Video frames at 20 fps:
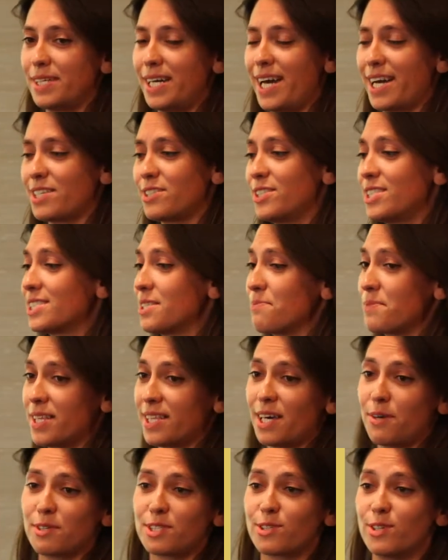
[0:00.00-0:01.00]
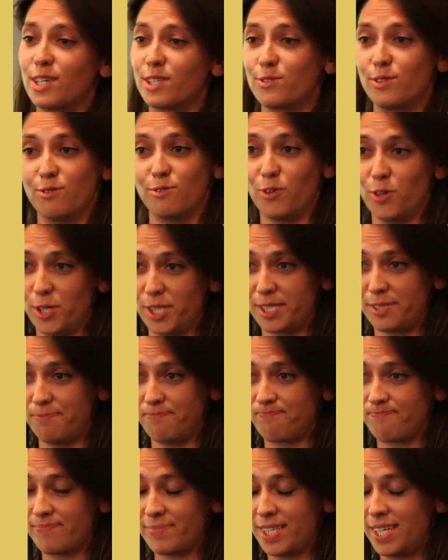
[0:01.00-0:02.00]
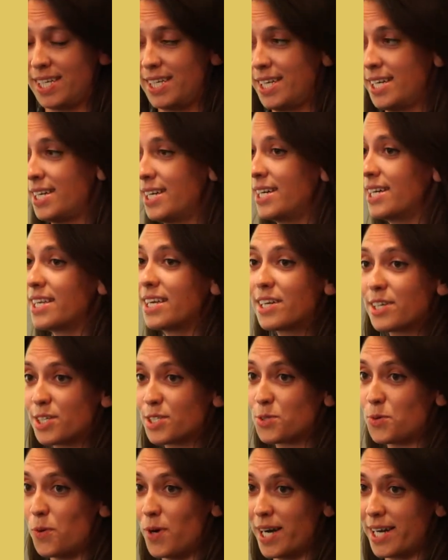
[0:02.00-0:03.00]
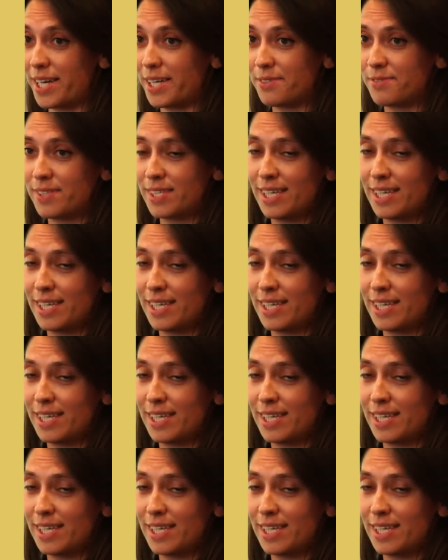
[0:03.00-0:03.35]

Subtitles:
actually something that I was trying to avoid. And here's why.